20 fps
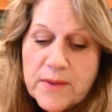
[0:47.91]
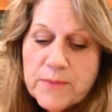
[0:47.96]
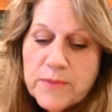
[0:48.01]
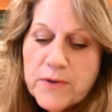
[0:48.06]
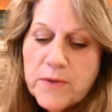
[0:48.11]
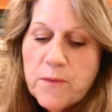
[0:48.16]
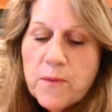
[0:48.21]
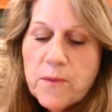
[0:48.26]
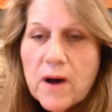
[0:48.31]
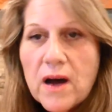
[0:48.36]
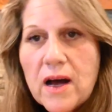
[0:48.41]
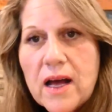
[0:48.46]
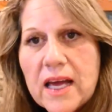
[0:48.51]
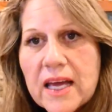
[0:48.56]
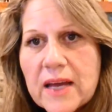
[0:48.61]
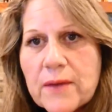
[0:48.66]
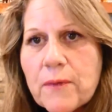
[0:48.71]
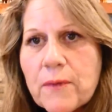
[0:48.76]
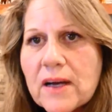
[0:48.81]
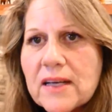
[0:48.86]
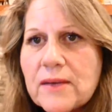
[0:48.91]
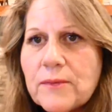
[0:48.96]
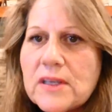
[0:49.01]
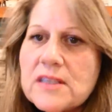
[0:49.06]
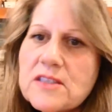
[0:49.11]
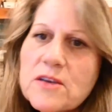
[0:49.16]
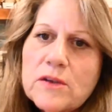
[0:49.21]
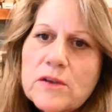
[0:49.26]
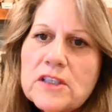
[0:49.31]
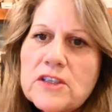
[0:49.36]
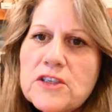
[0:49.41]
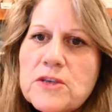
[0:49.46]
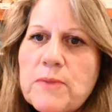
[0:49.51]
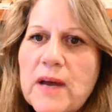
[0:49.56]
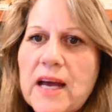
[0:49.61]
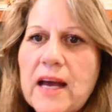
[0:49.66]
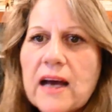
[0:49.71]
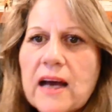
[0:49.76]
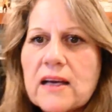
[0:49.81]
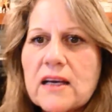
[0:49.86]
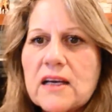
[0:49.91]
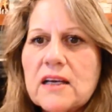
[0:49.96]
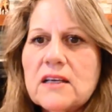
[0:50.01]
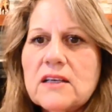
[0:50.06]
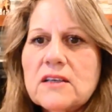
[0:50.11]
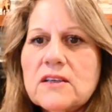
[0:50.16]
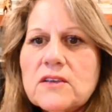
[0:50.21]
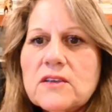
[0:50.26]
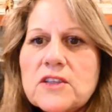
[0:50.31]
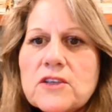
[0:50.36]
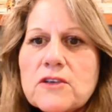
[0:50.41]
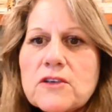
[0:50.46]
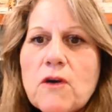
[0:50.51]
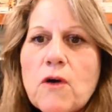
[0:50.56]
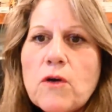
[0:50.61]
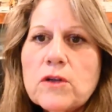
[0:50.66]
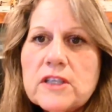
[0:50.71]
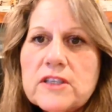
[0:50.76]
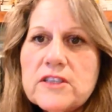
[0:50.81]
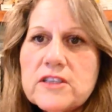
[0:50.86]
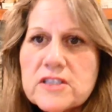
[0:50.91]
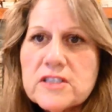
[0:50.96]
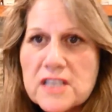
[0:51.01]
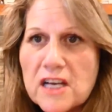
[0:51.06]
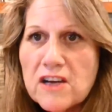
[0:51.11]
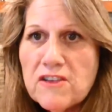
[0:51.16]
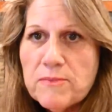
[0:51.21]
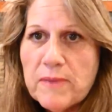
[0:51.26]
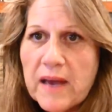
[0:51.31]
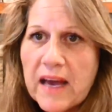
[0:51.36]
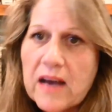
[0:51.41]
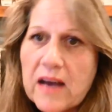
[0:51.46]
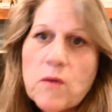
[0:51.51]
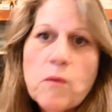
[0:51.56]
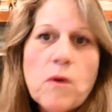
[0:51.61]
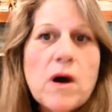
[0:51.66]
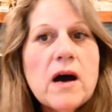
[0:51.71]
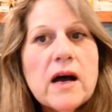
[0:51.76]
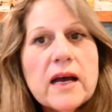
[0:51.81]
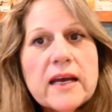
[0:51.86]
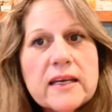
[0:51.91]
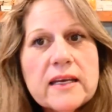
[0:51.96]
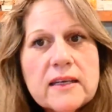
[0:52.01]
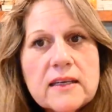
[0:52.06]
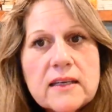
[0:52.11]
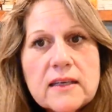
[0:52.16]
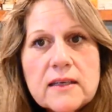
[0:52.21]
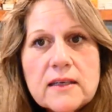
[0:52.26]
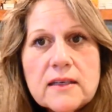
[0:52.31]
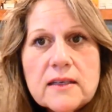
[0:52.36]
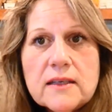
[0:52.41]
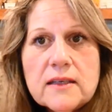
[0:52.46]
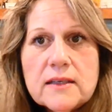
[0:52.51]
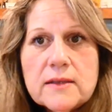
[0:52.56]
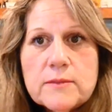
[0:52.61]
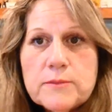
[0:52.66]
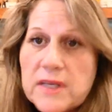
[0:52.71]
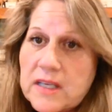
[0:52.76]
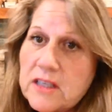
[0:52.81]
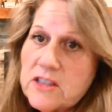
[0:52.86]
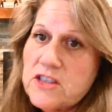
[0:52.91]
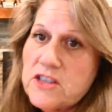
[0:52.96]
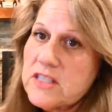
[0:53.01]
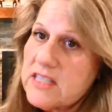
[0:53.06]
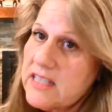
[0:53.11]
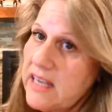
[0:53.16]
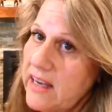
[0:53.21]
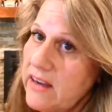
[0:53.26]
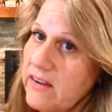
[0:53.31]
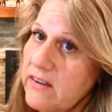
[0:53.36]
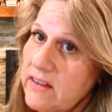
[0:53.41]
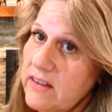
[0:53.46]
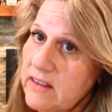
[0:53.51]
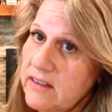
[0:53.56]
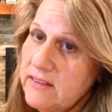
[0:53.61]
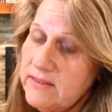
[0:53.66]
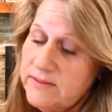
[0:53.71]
But why? Why? What's holding you back? You're holding yourself back. Why? Because you're scared.